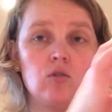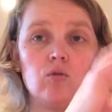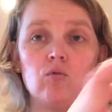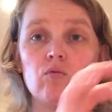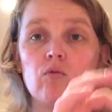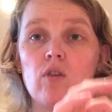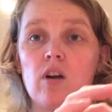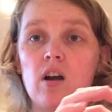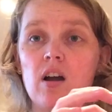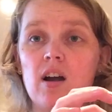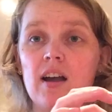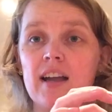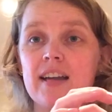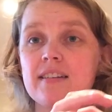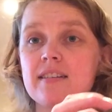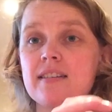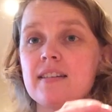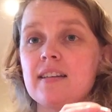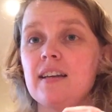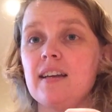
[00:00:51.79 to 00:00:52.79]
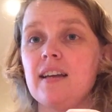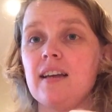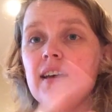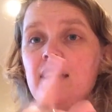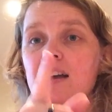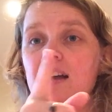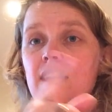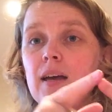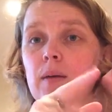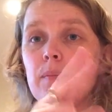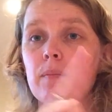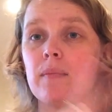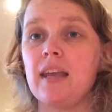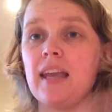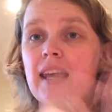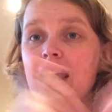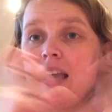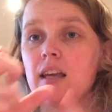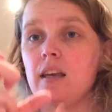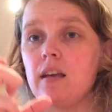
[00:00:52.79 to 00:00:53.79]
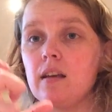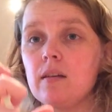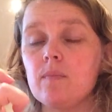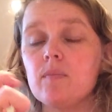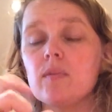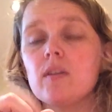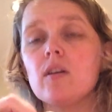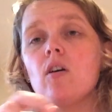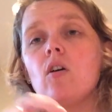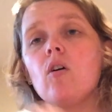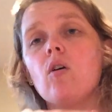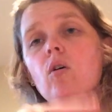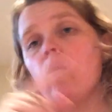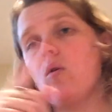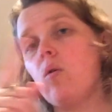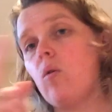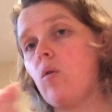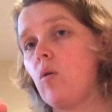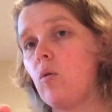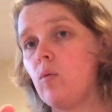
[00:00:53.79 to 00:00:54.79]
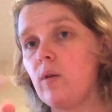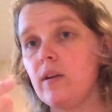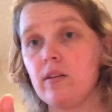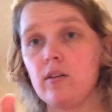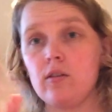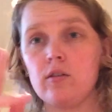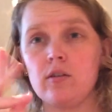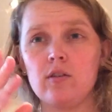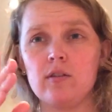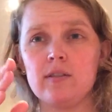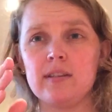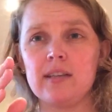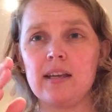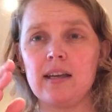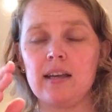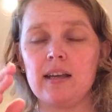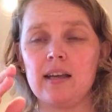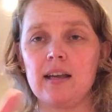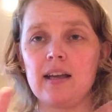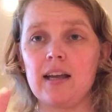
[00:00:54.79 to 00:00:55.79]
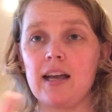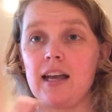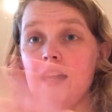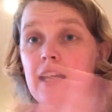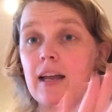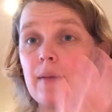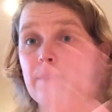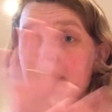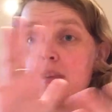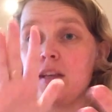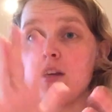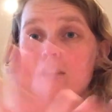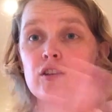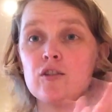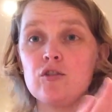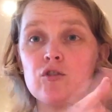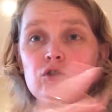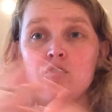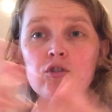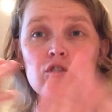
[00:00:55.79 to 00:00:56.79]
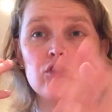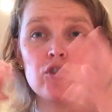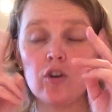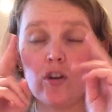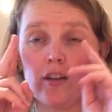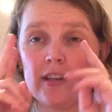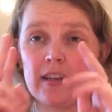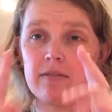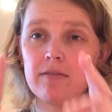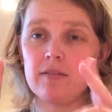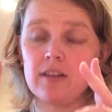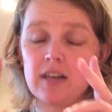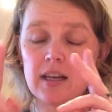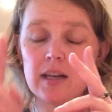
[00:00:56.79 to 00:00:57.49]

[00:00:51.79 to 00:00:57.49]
write, ink, or whether you're using Jolly